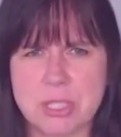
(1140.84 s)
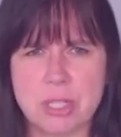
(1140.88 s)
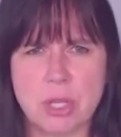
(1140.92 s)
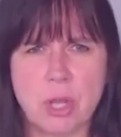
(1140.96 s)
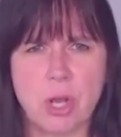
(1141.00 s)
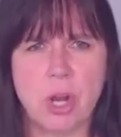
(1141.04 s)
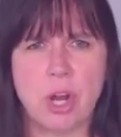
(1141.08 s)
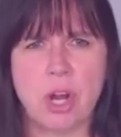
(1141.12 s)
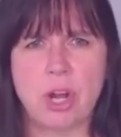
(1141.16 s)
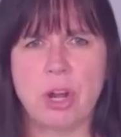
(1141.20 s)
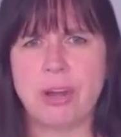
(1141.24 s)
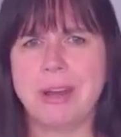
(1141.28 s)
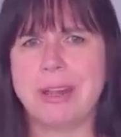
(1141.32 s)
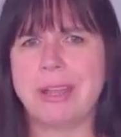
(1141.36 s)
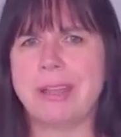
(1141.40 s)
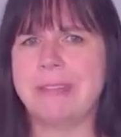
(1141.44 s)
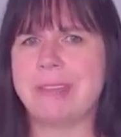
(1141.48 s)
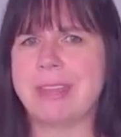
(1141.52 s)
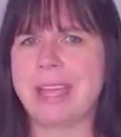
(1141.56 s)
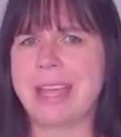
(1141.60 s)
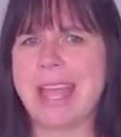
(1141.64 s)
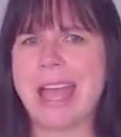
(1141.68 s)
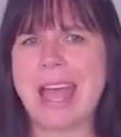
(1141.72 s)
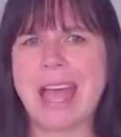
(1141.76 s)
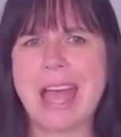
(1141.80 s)
I'm
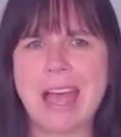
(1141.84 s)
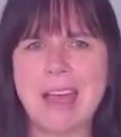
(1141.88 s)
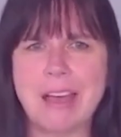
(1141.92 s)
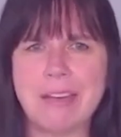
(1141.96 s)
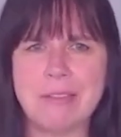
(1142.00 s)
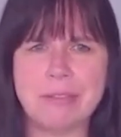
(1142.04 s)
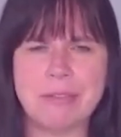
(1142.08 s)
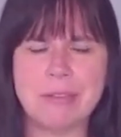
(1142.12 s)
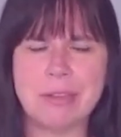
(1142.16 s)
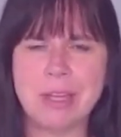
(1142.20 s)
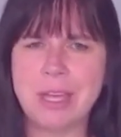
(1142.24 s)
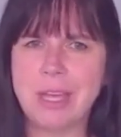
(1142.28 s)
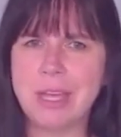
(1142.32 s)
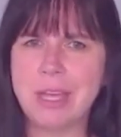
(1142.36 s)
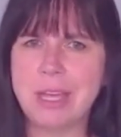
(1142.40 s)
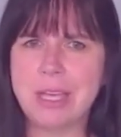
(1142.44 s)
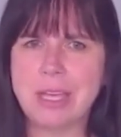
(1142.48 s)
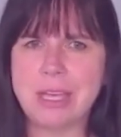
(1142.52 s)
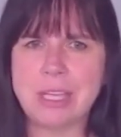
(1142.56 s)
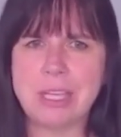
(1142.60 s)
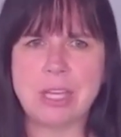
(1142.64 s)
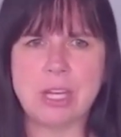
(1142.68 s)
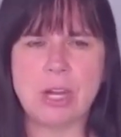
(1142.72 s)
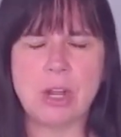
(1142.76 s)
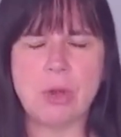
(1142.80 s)
sorry. They have,
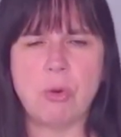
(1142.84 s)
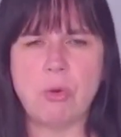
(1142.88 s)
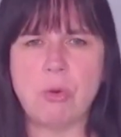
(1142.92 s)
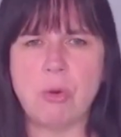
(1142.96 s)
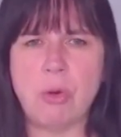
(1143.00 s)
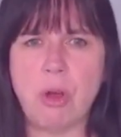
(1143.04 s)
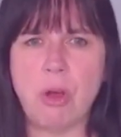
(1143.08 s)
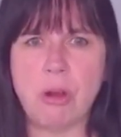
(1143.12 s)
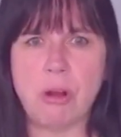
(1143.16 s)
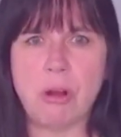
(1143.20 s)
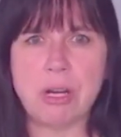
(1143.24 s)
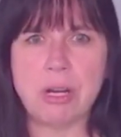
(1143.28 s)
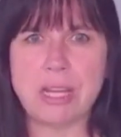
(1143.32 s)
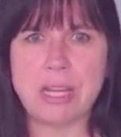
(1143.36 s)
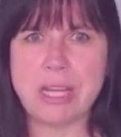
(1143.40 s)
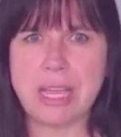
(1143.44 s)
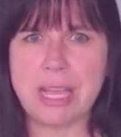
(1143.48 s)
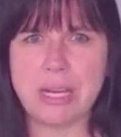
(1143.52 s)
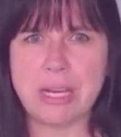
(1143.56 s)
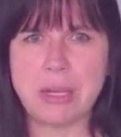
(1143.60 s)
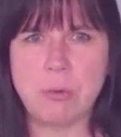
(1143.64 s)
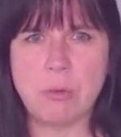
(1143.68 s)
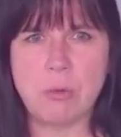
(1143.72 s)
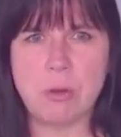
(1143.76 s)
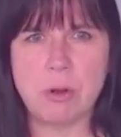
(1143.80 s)
you know,
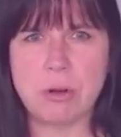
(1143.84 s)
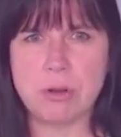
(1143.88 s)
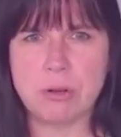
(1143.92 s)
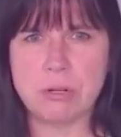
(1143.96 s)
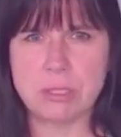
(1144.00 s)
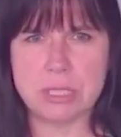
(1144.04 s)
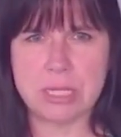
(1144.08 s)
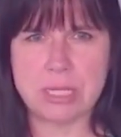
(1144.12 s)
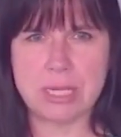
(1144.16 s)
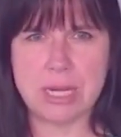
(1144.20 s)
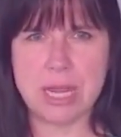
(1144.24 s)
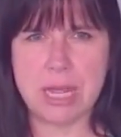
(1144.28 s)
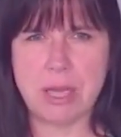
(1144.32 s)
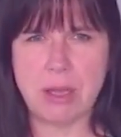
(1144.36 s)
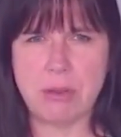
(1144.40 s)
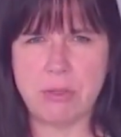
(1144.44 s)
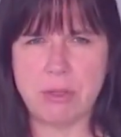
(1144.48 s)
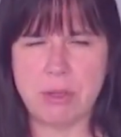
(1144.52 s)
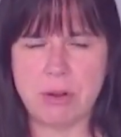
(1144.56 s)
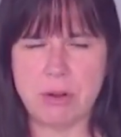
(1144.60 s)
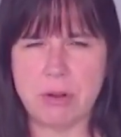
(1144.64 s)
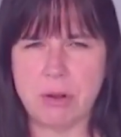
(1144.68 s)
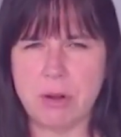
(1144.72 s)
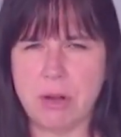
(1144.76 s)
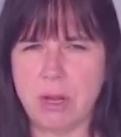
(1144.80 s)
hardly any words, and now
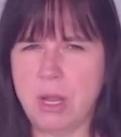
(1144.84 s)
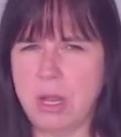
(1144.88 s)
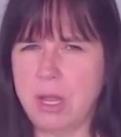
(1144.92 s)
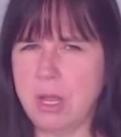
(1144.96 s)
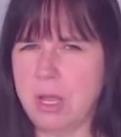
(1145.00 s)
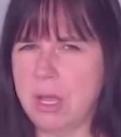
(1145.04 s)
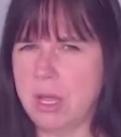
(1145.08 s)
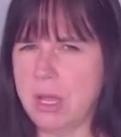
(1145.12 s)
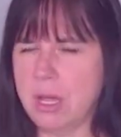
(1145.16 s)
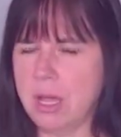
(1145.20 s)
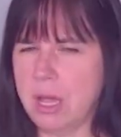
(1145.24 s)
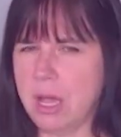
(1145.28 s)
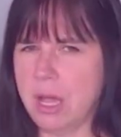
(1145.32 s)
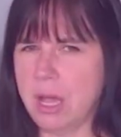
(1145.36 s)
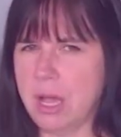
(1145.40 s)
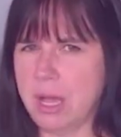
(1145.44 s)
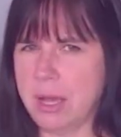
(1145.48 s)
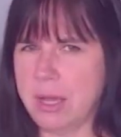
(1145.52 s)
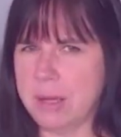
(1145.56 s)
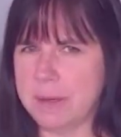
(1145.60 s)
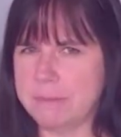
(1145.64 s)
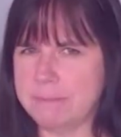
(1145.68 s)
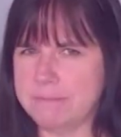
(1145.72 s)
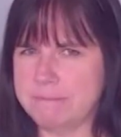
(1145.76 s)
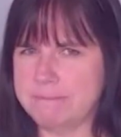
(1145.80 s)
they're
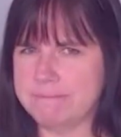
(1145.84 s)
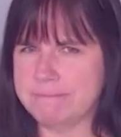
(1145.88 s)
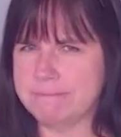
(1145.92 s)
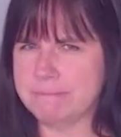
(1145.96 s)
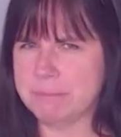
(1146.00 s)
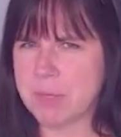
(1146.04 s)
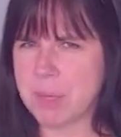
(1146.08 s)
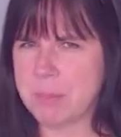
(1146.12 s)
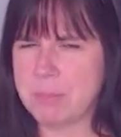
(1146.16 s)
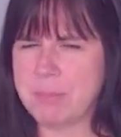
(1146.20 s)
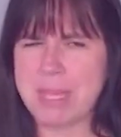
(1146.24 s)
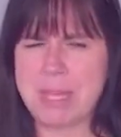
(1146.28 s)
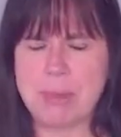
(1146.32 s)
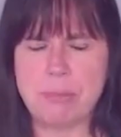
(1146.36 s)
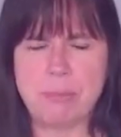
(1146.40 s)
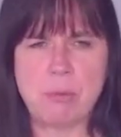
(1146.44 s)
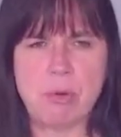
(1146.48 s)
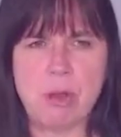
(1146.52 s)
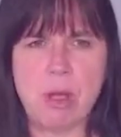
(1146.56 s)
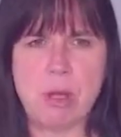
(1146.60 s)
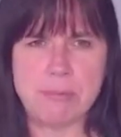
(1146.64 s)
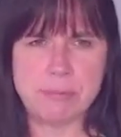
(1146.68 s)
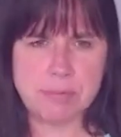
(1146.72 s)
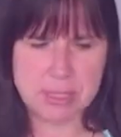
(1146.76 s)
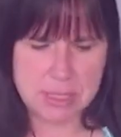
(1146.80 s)
um, being
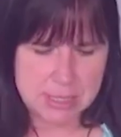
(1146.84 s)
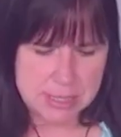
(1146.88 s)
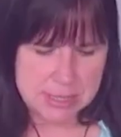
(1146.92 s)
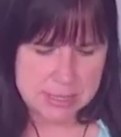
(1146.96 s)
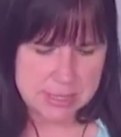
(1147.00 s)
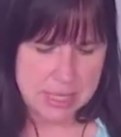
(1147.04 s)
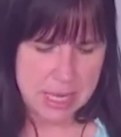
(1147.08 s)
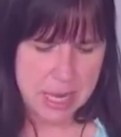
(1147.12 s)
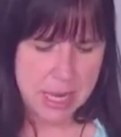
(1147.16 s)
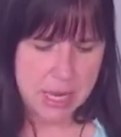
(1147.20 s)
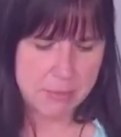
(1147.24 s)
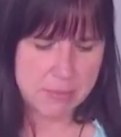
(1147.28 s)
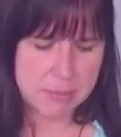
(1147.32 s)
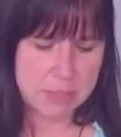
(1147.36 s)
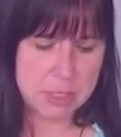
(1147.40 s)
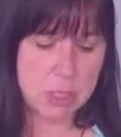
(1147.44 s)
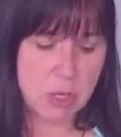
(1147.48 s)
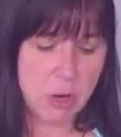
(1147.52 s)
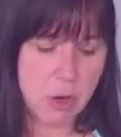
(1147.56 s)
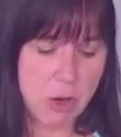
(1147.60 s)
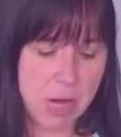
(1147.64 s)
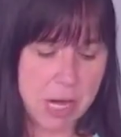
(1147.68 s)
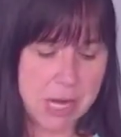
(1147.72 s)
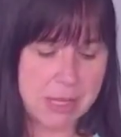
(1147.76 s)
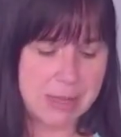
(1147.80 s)
prompted to say I'm
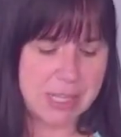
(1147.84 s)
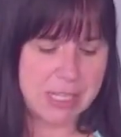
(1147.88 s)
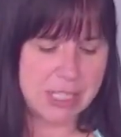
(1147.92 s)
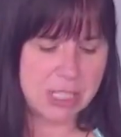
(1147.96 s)
sorry.